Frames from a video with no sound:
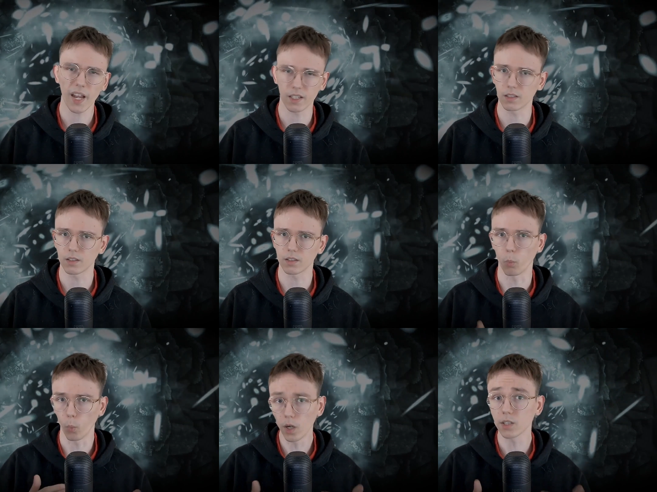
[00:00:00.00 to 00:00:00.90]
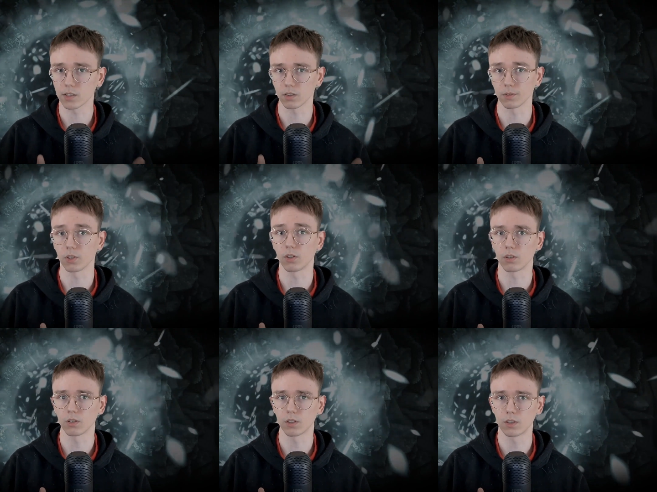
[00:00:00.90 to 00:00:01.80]
And the worst of it
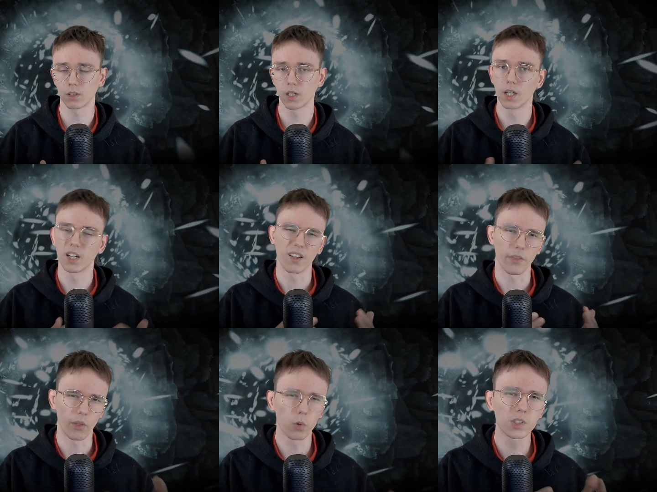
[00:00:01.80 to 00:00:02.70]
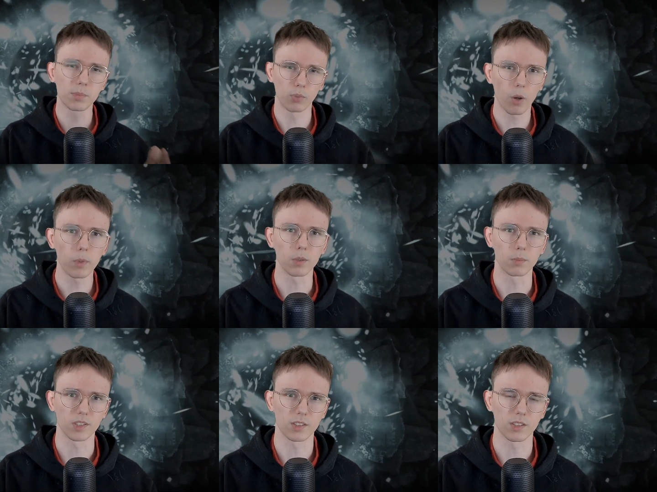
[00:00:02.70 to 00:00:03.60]
all, those
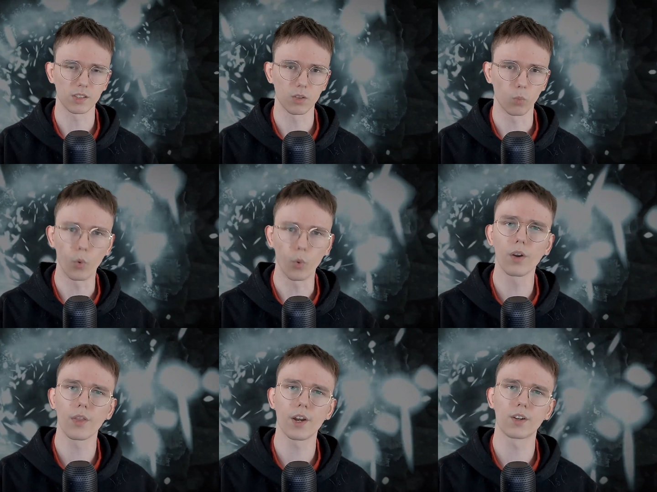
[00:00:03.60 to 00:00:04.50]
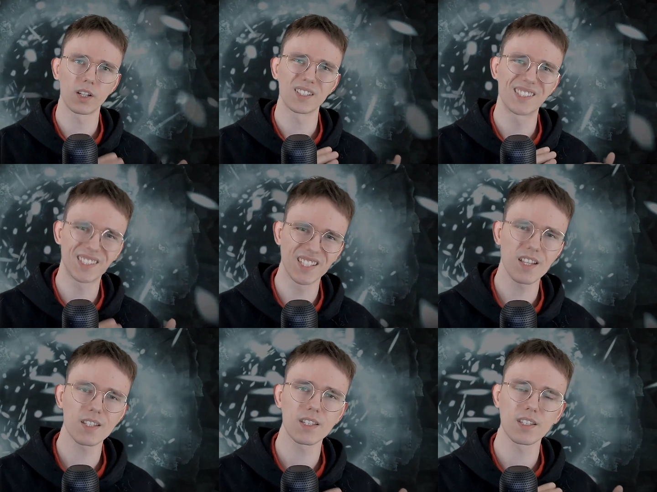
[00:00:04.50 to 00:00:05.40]
problems were there
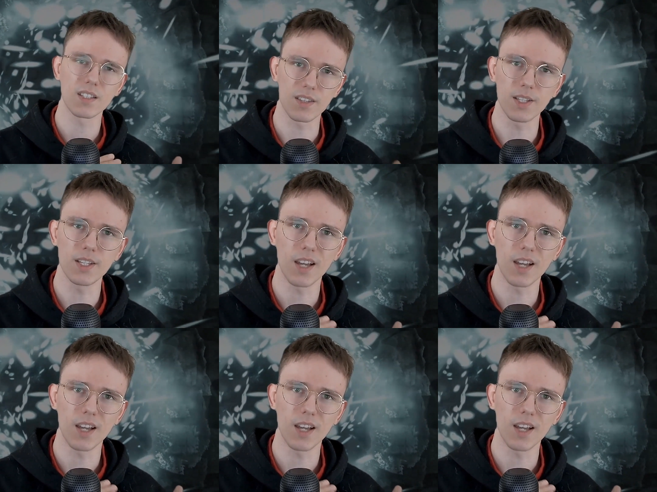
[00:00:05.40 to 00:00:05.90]
since the